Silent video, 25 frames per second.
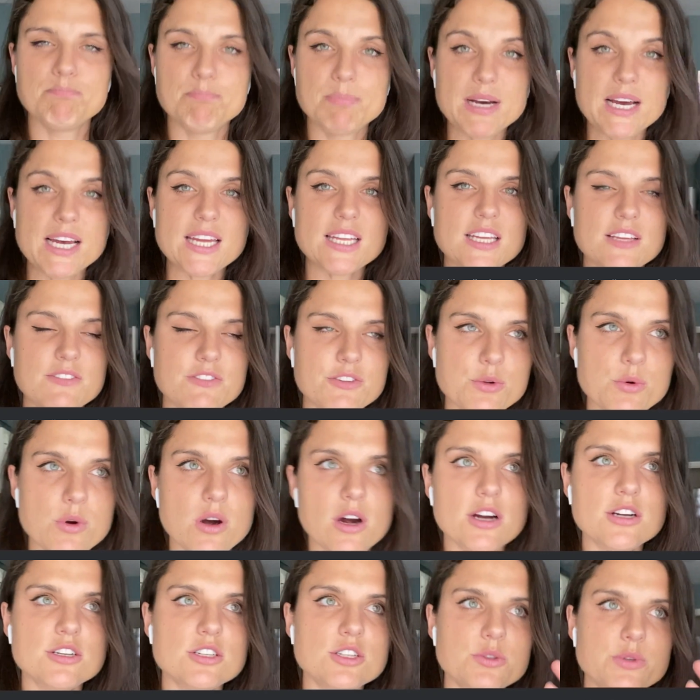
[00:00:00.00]
But if you
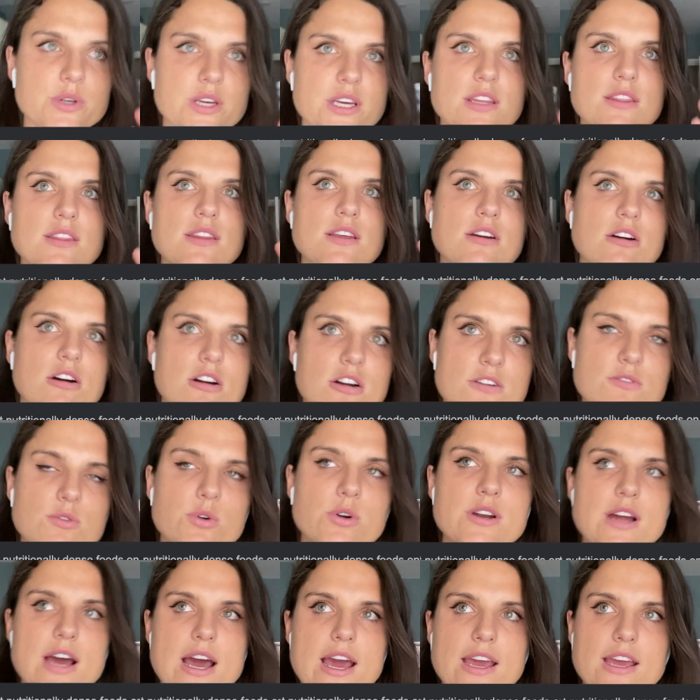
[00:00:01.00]
are doing the carnivore
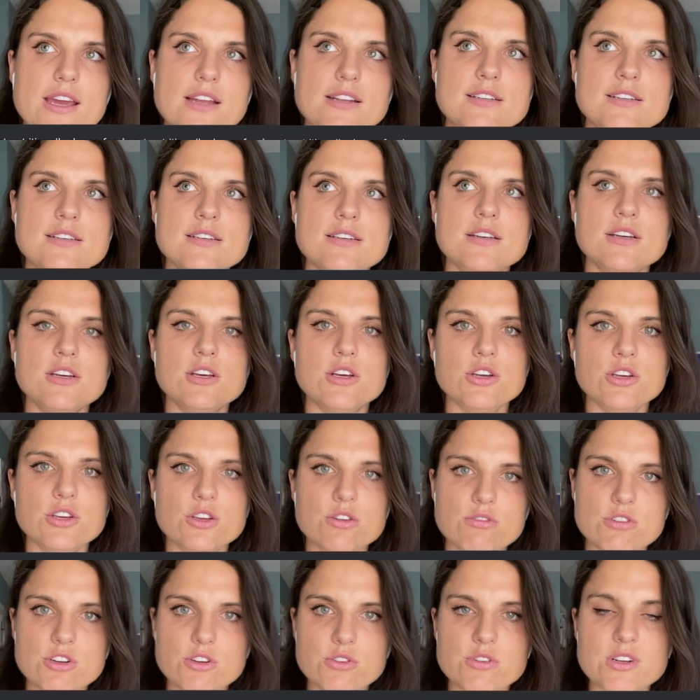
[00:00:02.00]
diet,
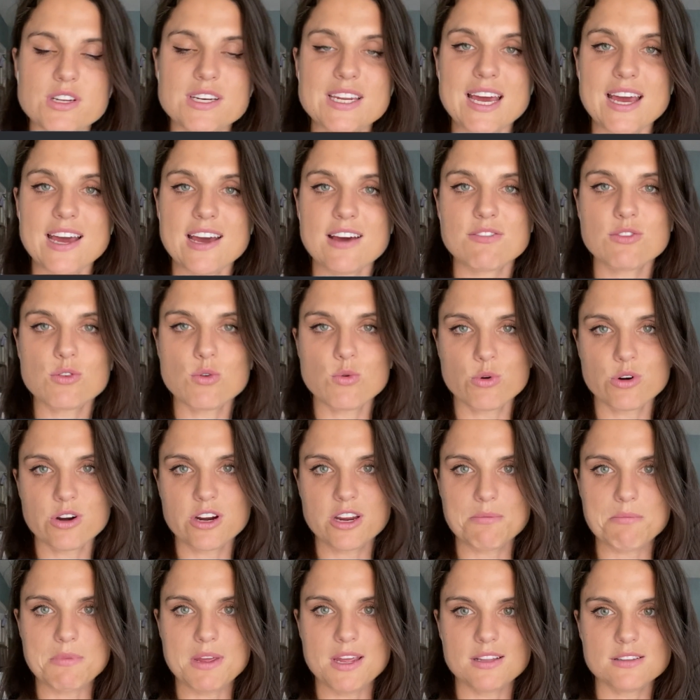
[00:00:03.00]
you do need to have
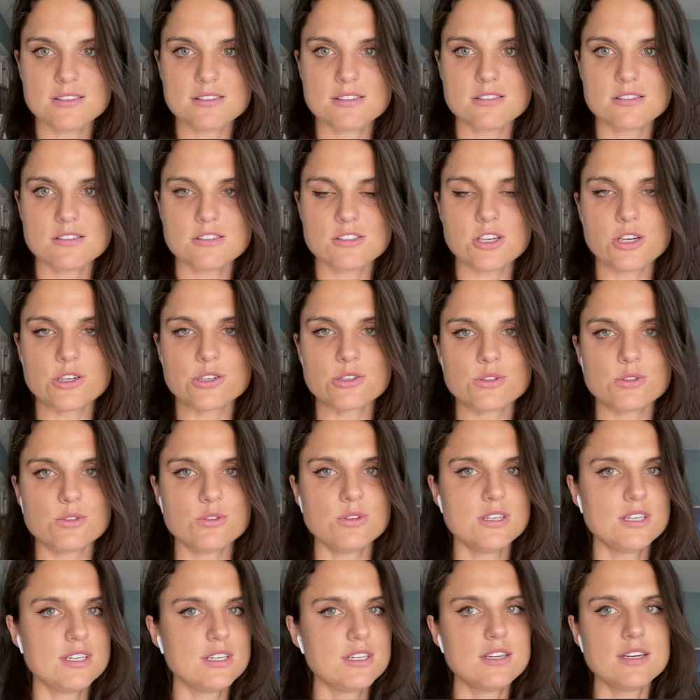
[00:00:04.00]
organ meats. So
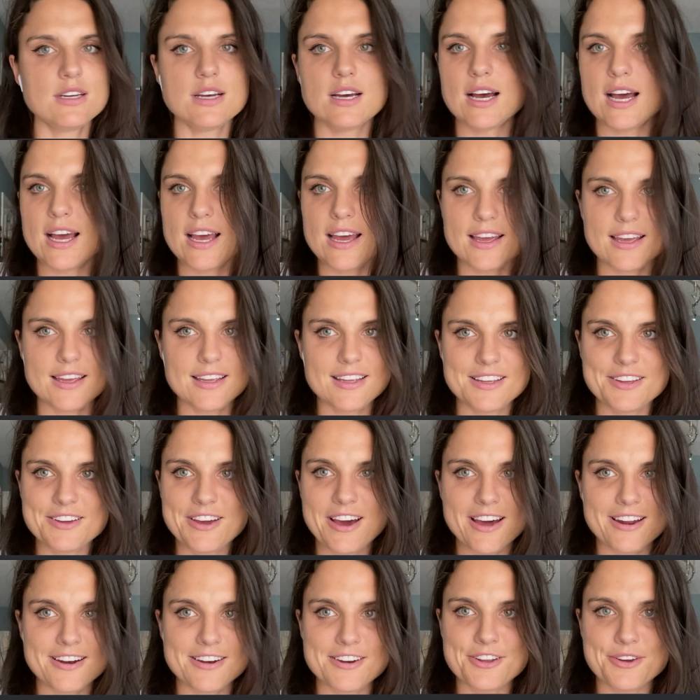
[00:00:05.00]
uh, you
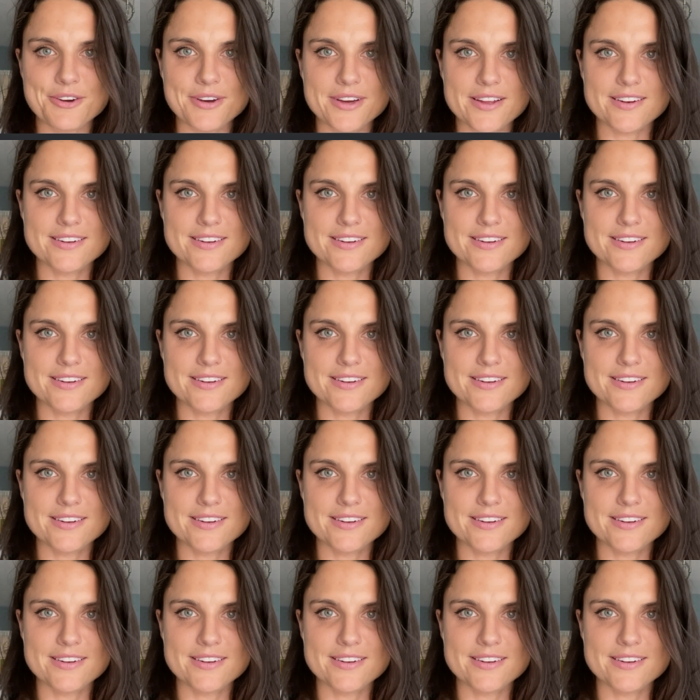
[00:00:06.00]
gotta do it.